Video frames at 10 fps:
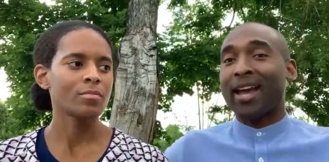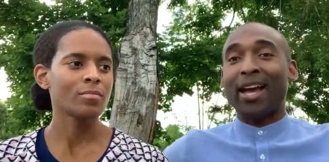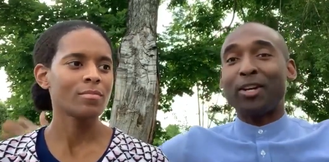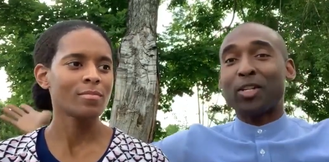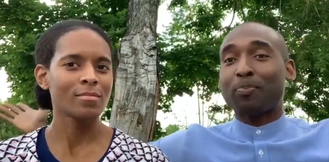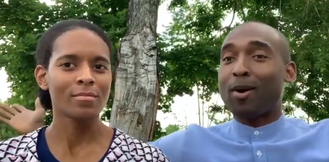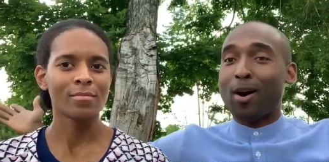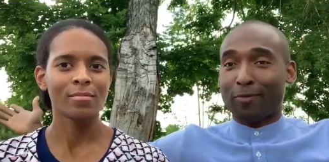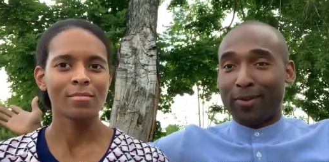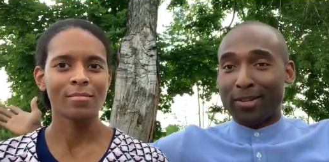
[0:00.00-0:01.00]
Speaker 1: at this
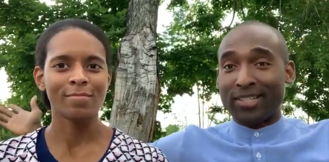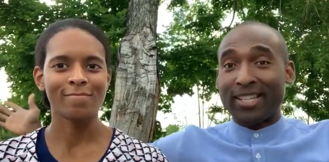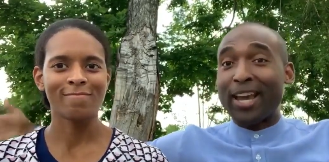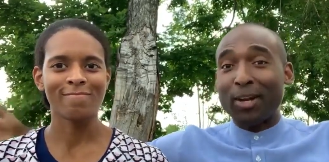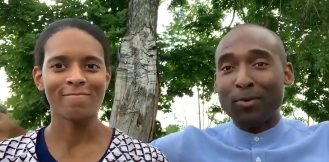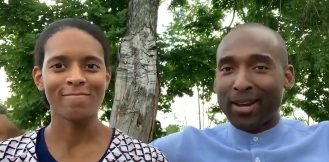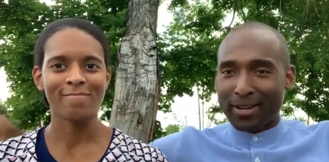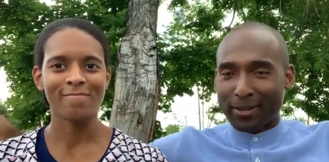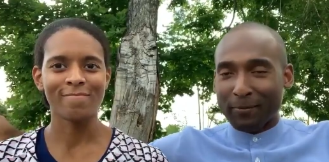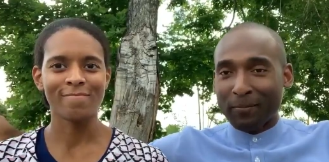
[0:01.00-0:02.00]
park, friends, getting
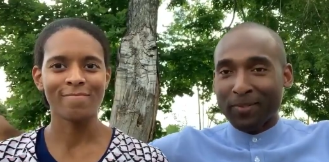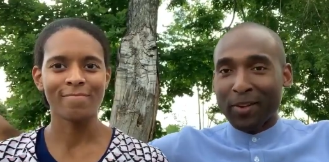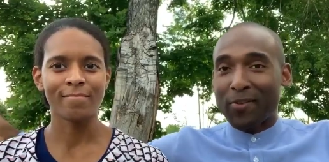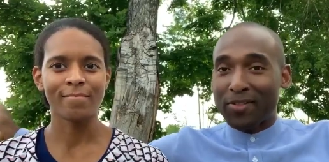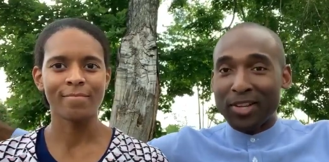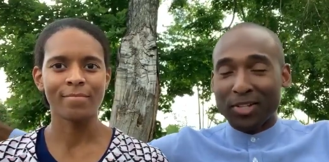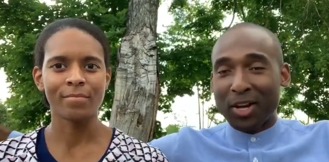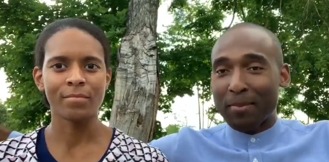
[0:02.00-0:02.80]
ready for this